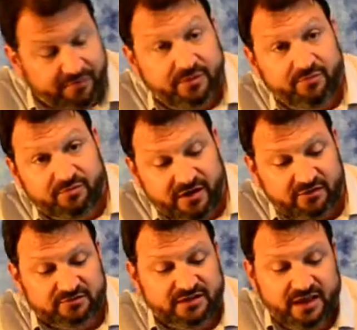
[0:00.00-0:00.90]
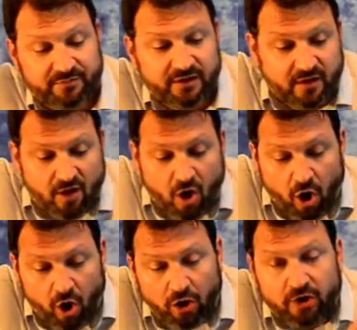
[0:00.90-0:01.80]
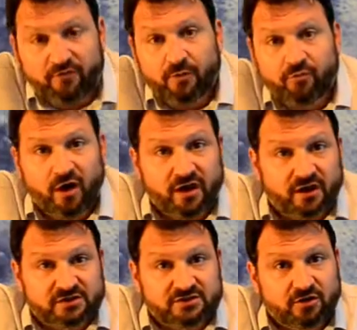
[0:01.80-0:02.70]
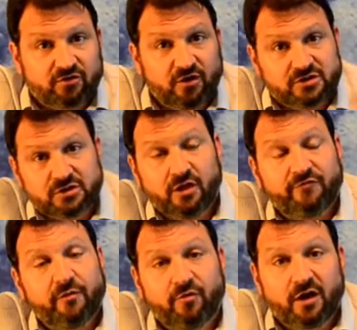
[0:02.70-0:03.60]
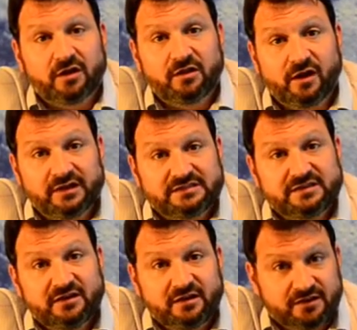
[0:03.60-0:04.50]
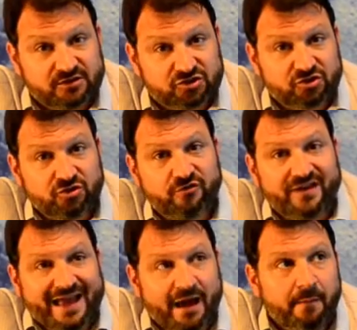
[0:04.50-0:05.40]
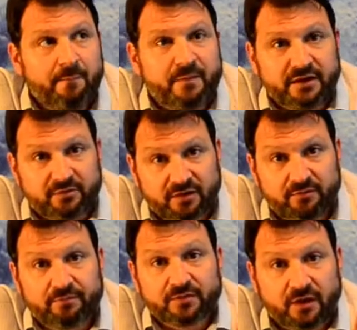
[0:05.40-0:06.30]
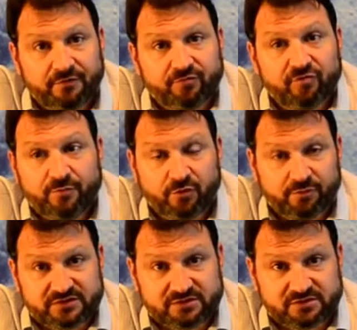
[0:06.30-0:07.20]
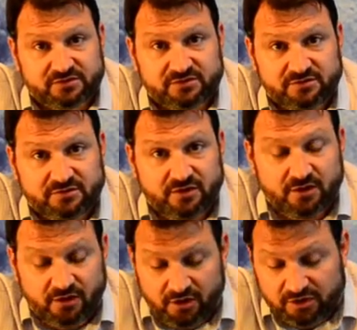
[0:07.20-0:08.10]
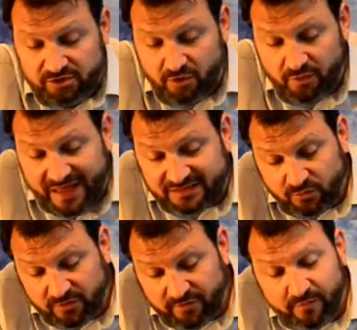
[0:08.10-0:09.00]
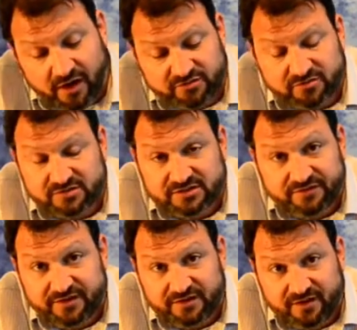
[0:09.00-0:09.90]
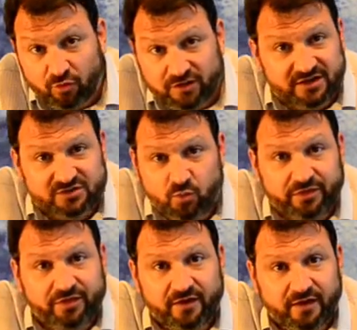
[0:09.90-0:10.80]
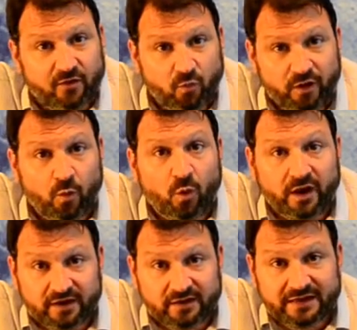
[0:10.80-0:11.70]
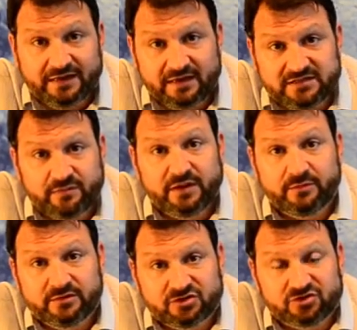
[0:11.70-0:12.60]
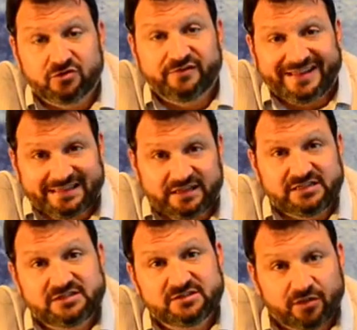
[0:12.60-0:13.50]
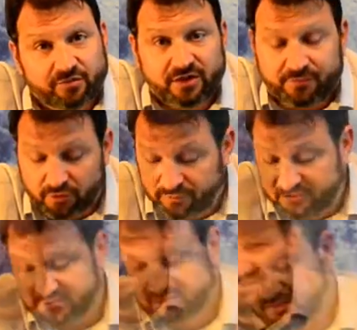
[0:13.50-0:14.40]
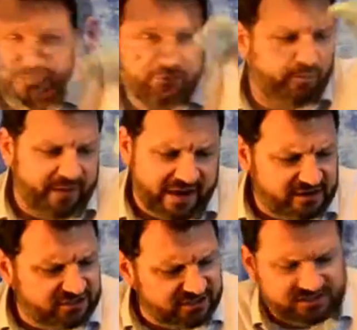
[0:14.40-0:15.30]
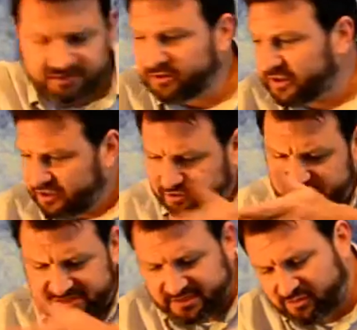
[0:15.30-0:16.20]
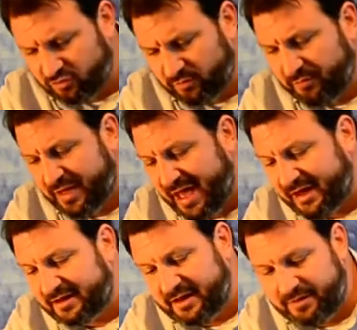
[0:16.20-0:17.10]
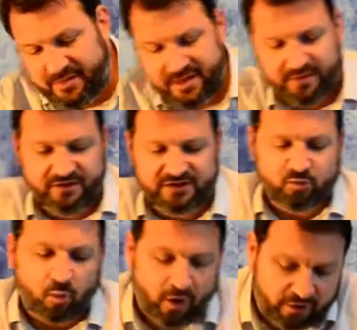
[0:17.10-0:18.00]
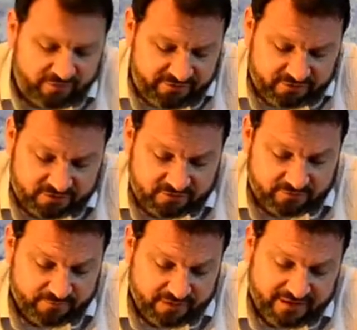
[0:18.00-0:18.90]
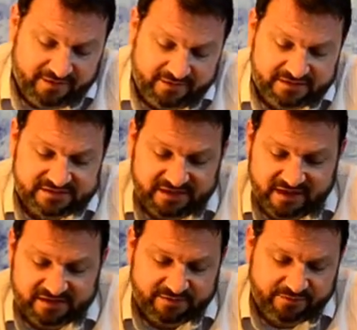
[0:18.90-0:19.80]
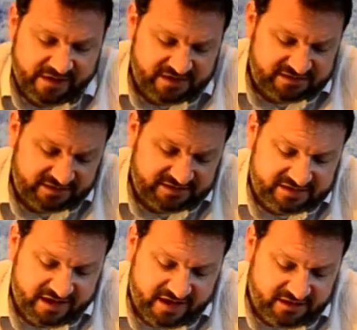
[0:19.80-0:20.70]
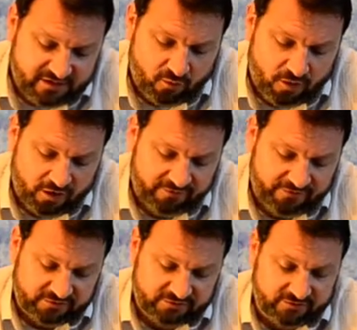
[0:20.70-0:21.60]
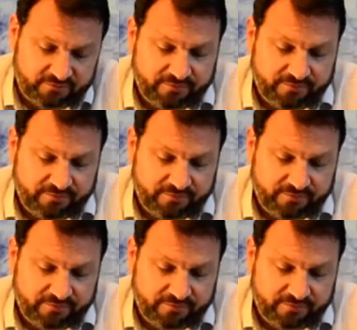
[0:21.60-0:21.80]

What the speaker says: it up with medical tape. All of our products, across all of our product lines, can serve a minimum of 3 purposes. So that's one of our mantras. If it only does one thing, we don't want it. It needs to be able to serve at least 3 purposes. Typical bandages, similar like you'd see in a normal pack. And then this water filter. This thing is amazing. This tiny little water filter